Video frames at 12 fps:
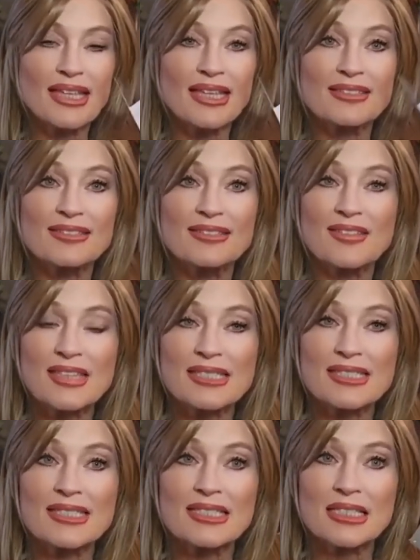it's
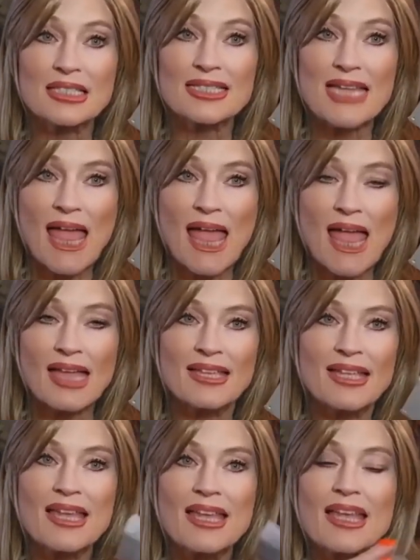this little tag.
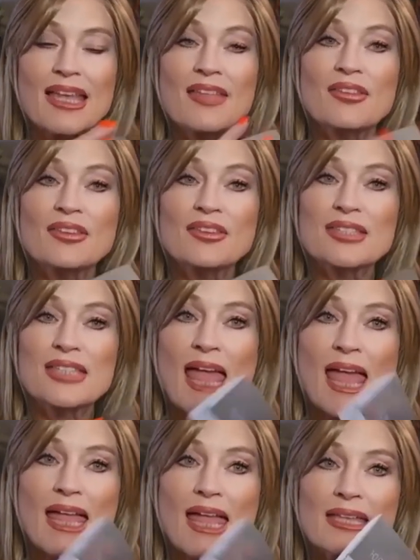This
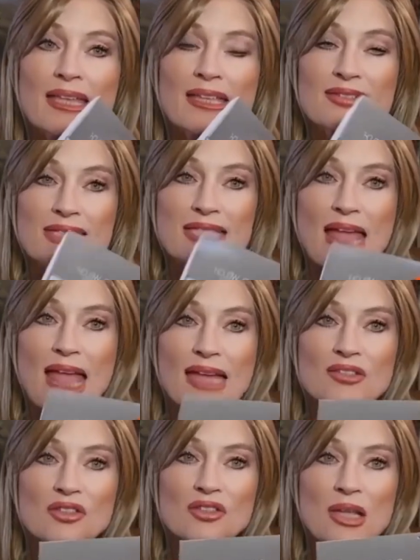tag is
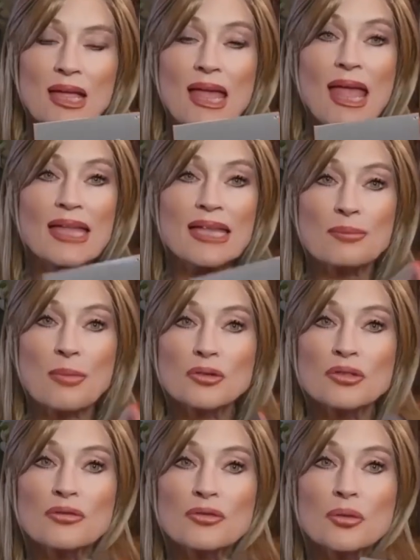attached, and in
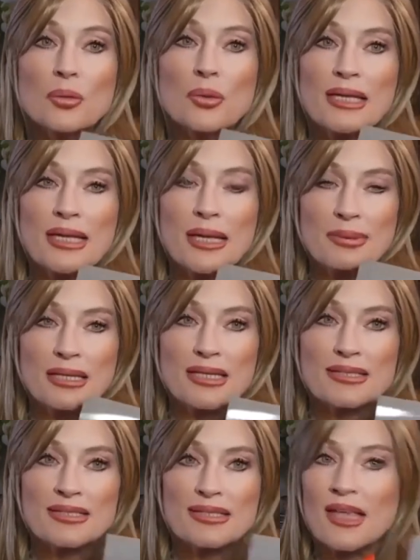most of your wig
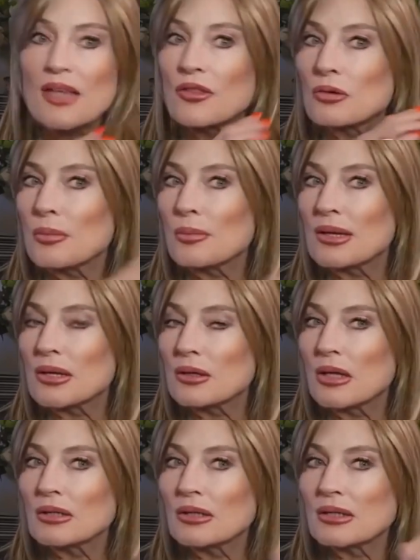companies, there will be
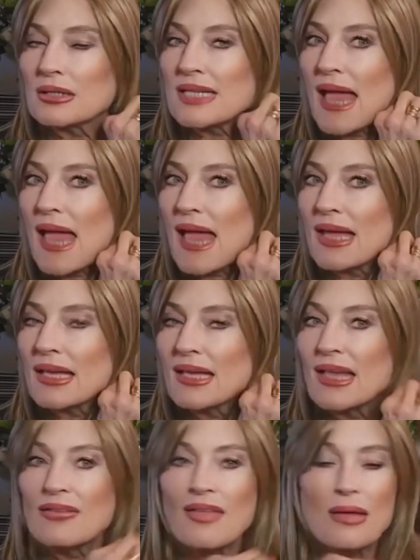a little tag
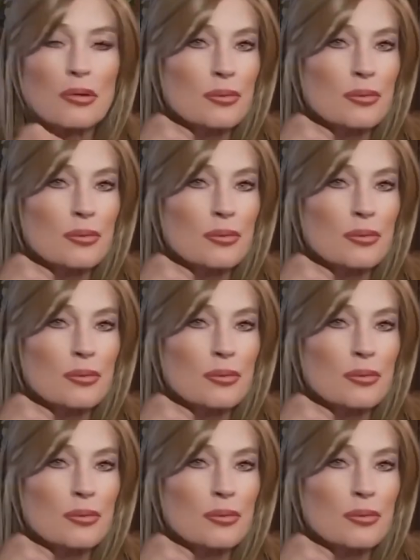that